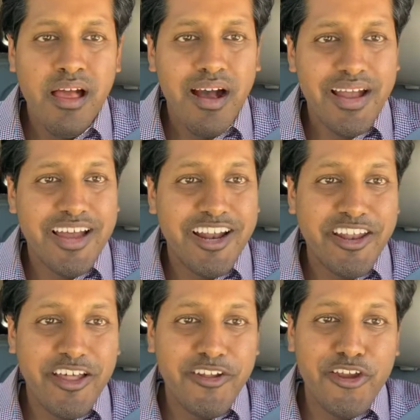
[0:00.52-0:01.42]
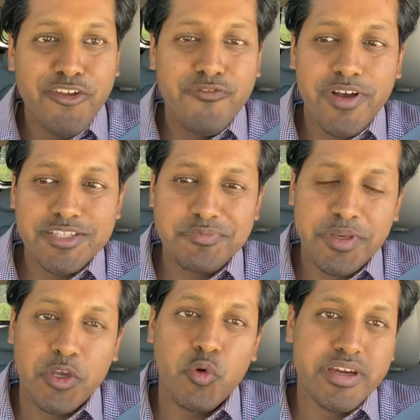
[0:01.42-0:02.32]
I got another
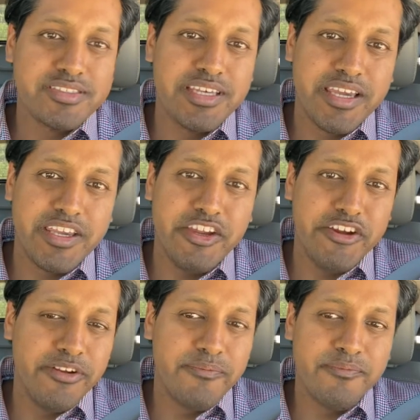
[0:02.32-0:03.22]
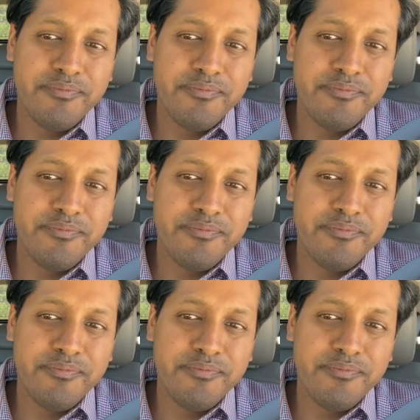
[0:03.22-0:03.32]
investment quick take here.